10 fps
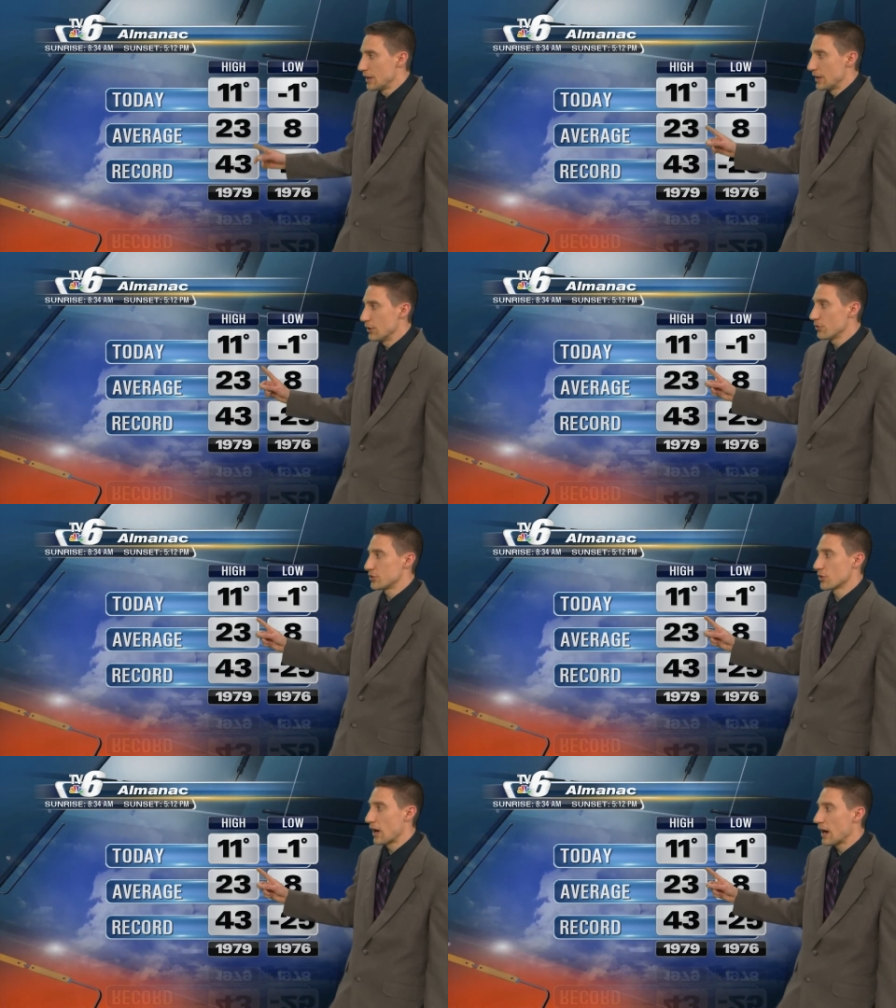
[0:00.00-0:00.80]
Here was
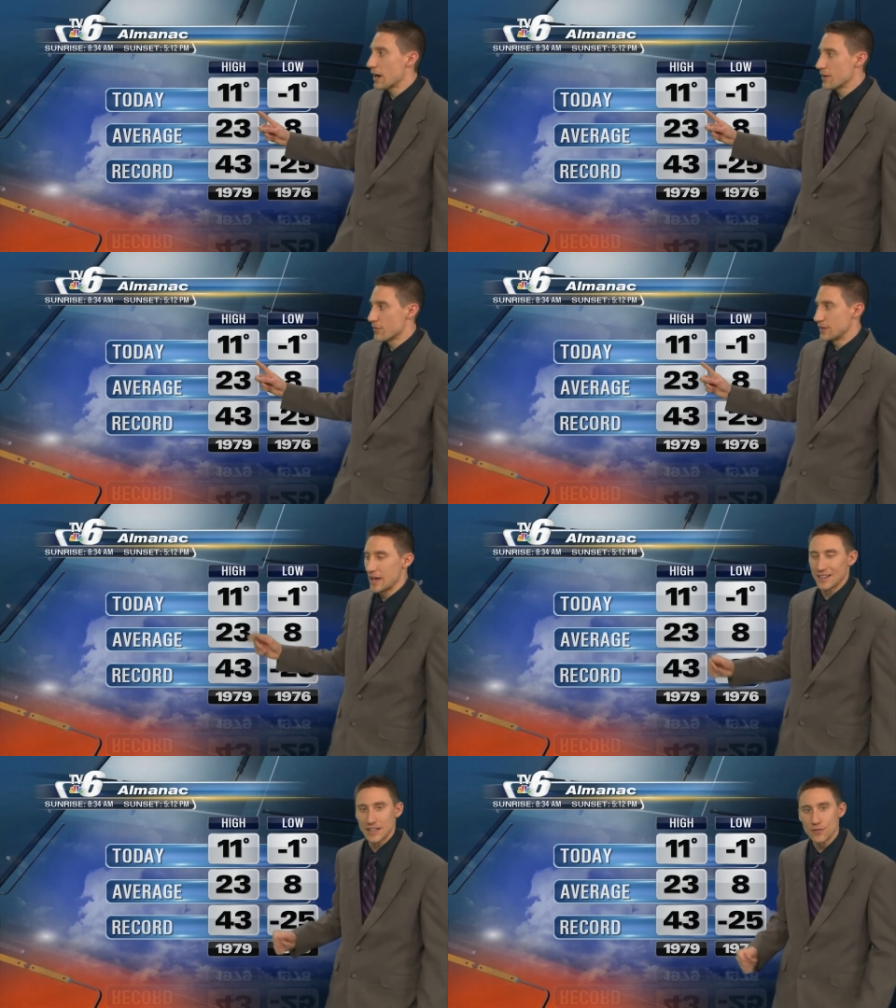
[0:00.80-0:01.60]
your high of the day,
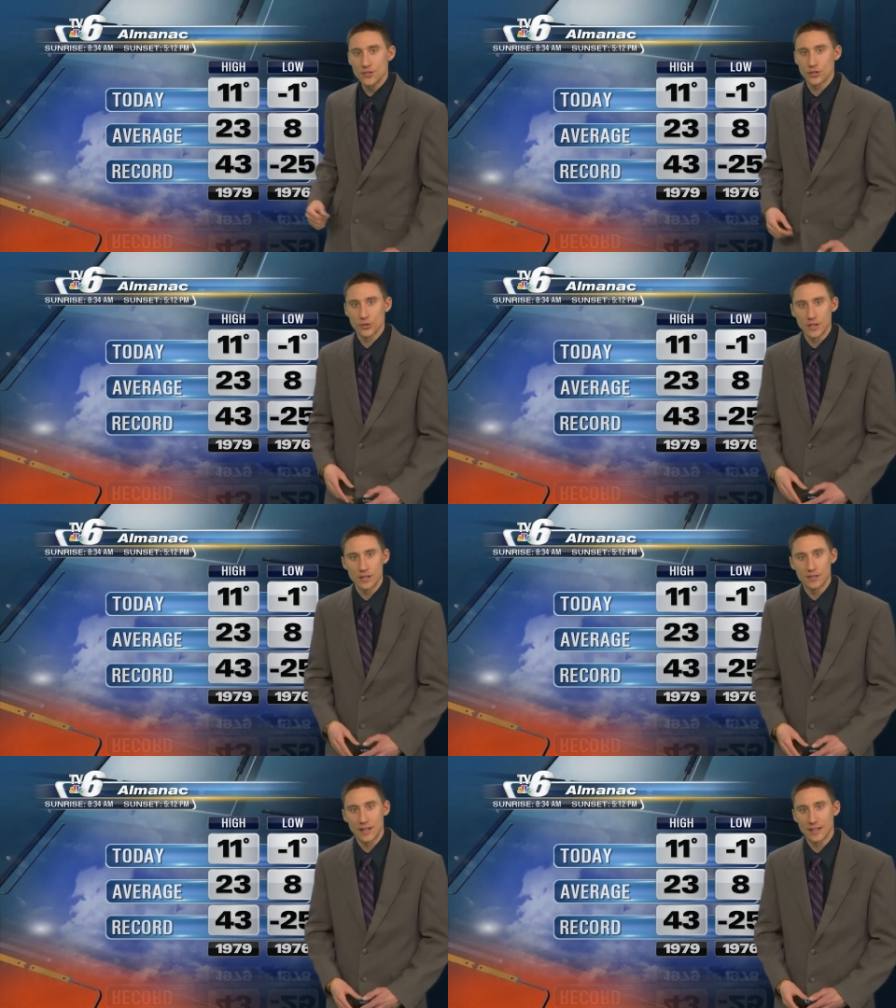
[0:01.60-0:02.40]
11
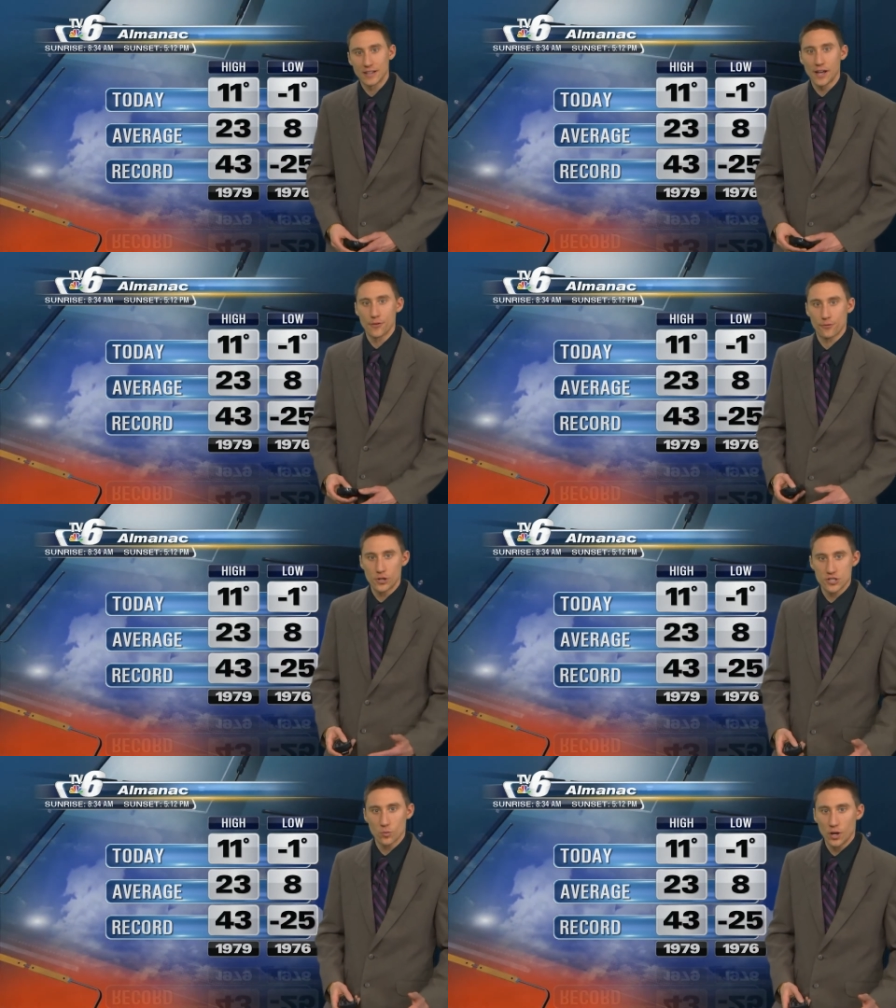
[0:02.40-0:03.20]
degrees, and again, a
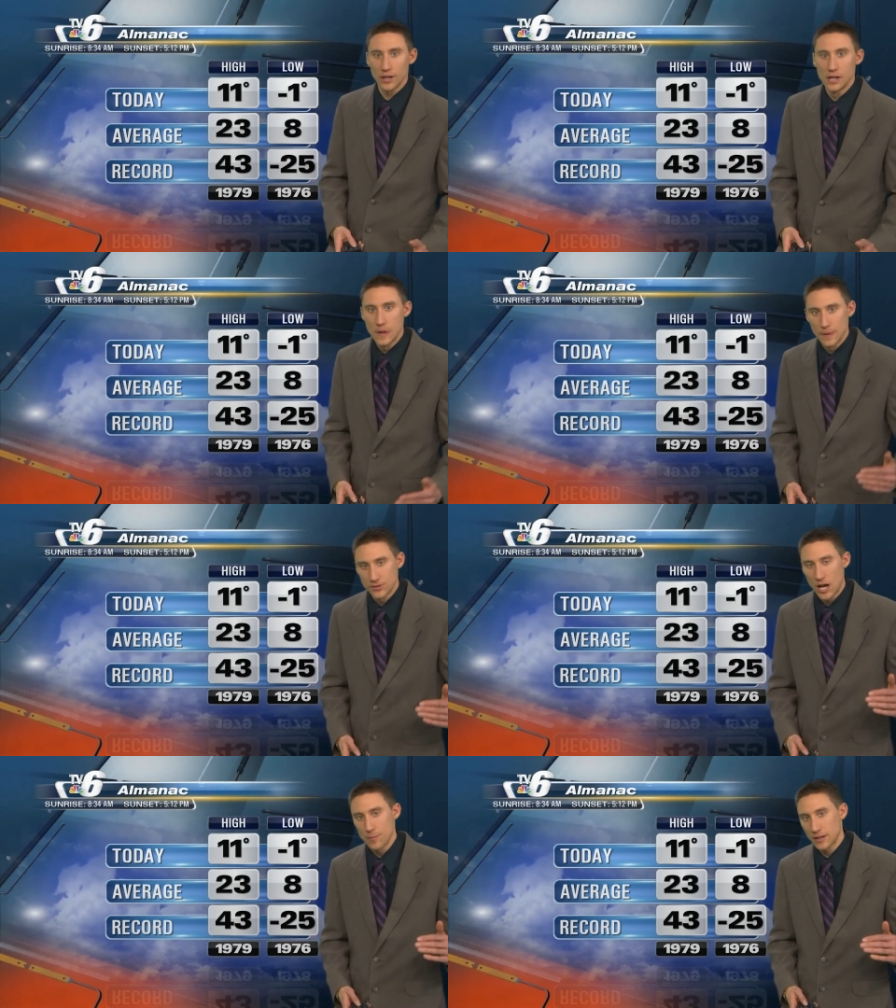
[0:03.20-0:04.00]
frigid one,
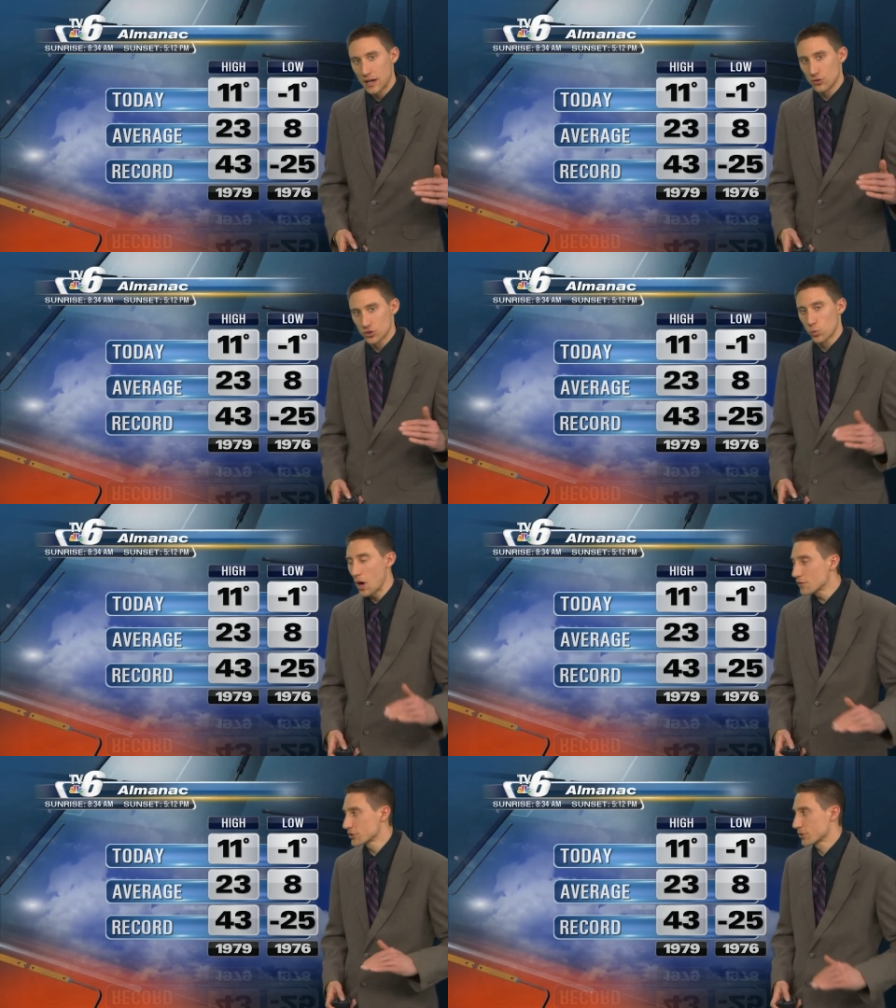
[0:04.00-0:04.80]
topping out
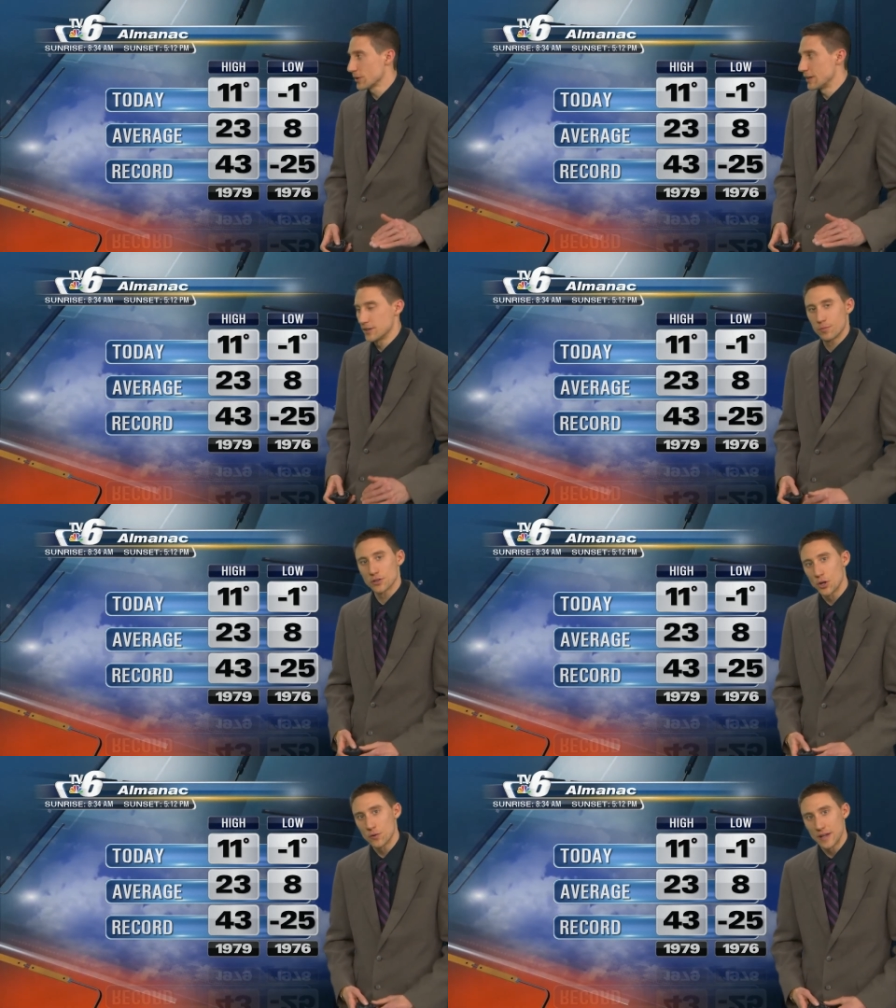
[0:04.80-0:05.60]
12 degrees
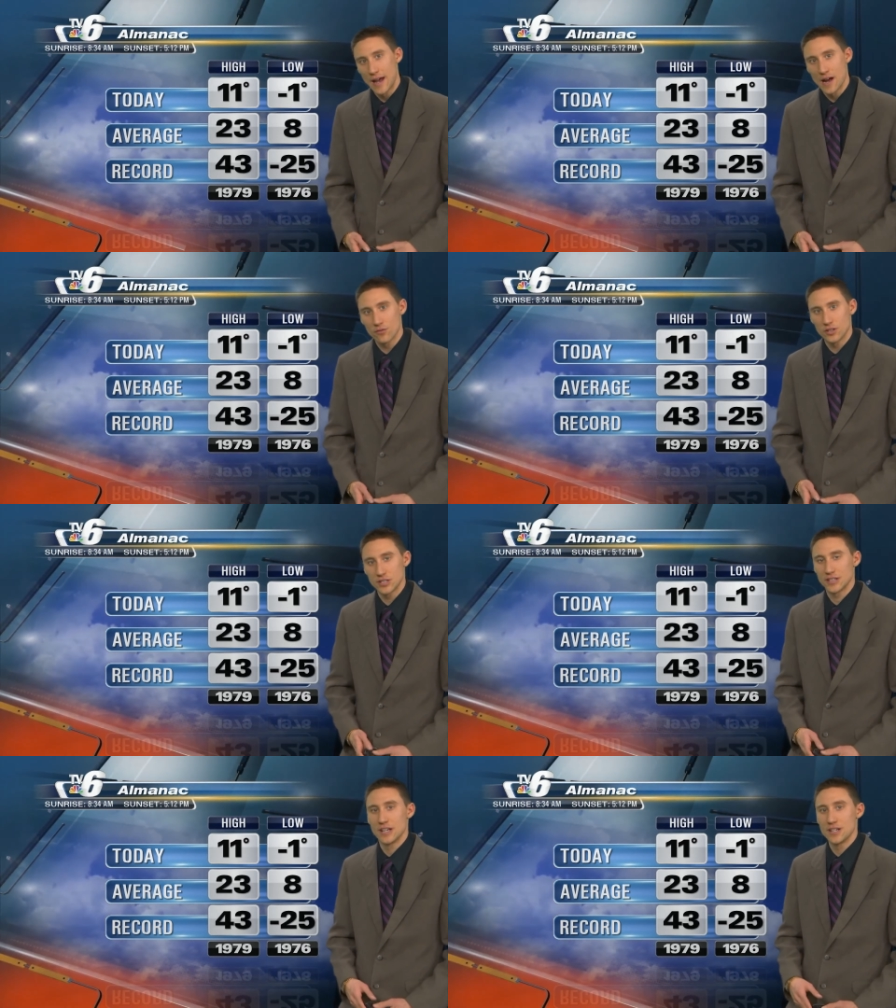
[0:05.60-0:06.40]
below the average
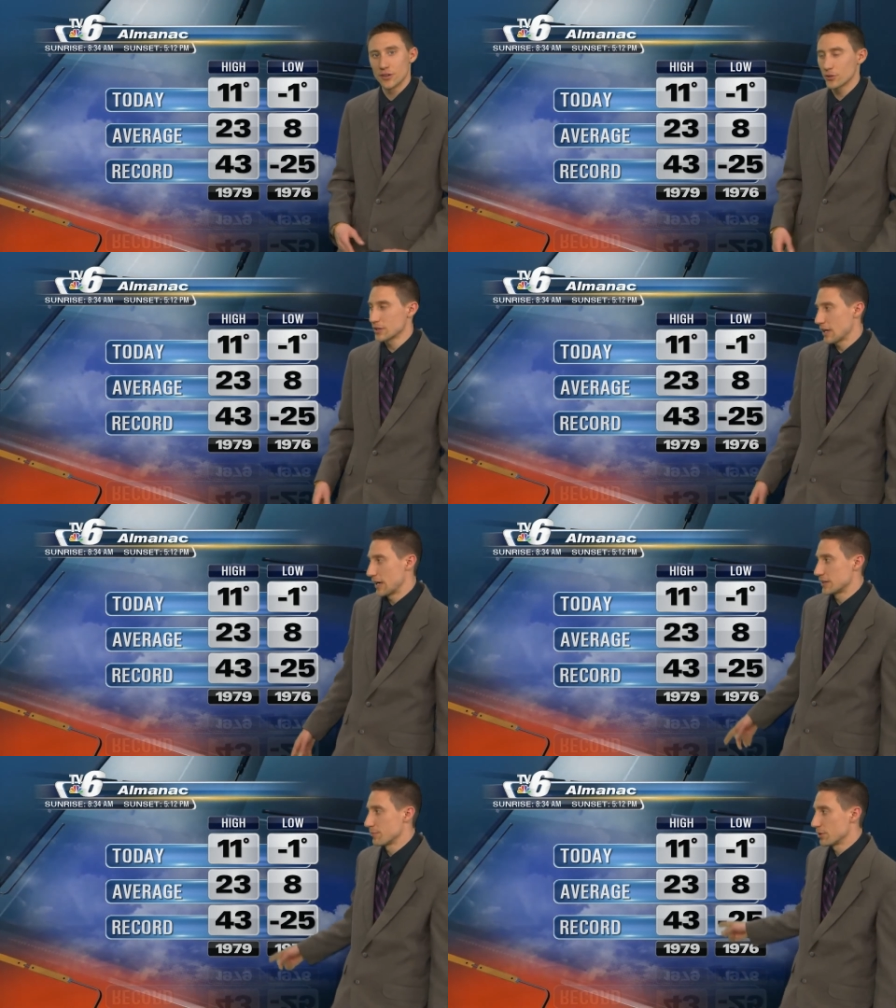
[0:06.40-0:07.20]
in another
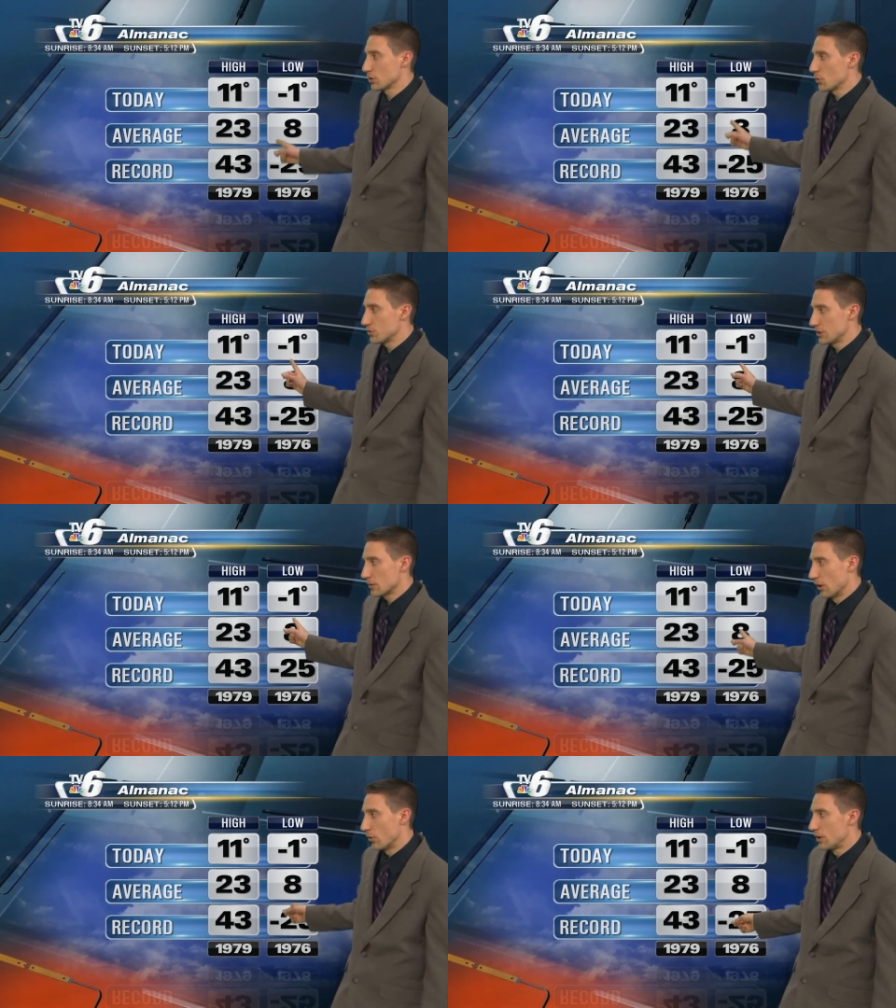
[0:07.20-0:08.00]
night below
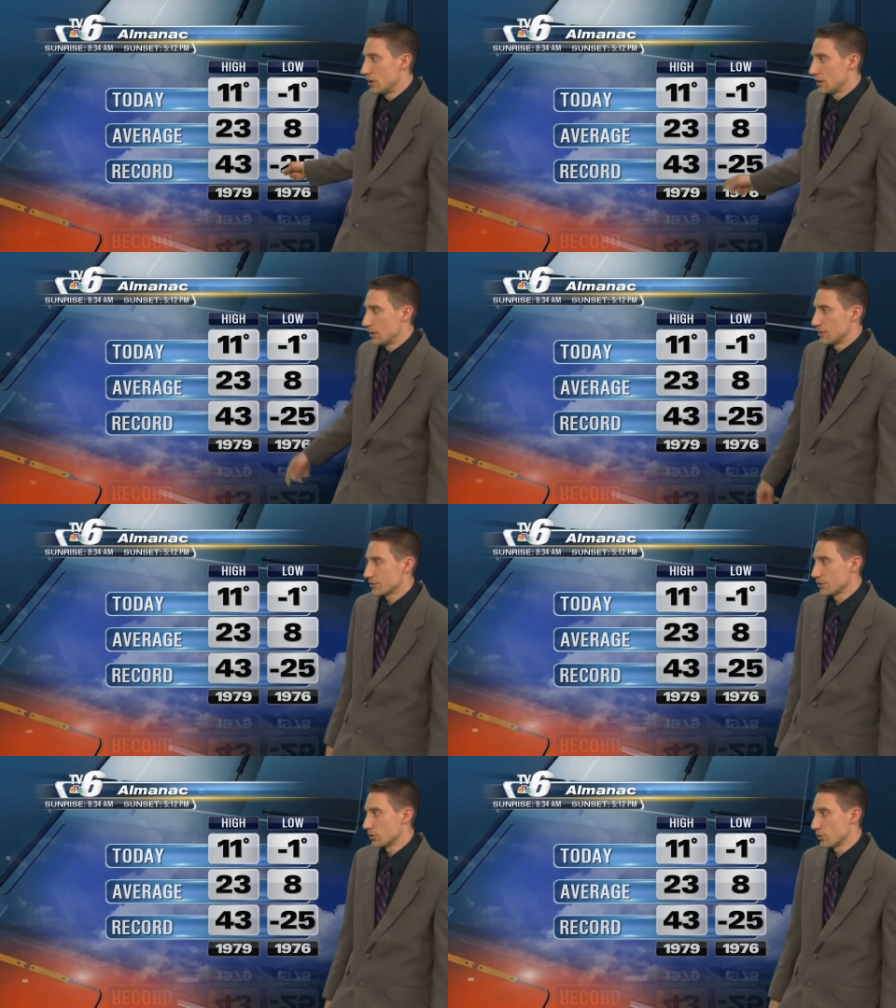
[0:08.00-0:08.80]
zero.
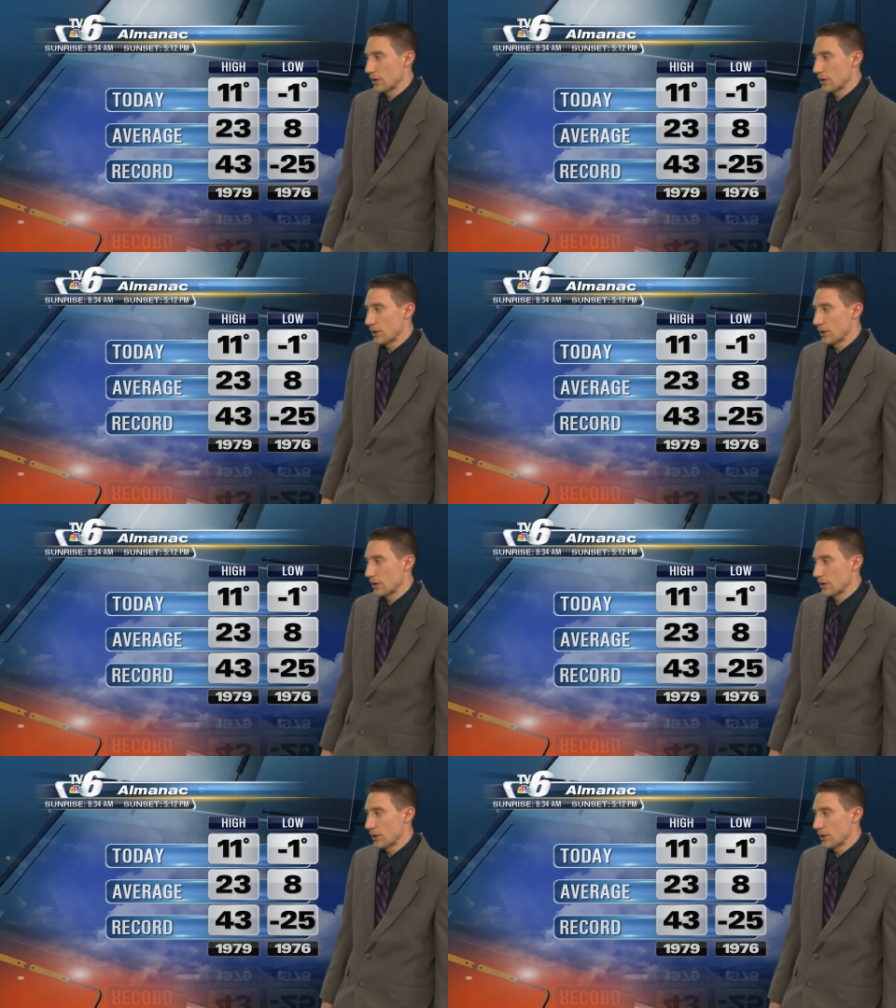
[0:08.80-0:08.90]
Still,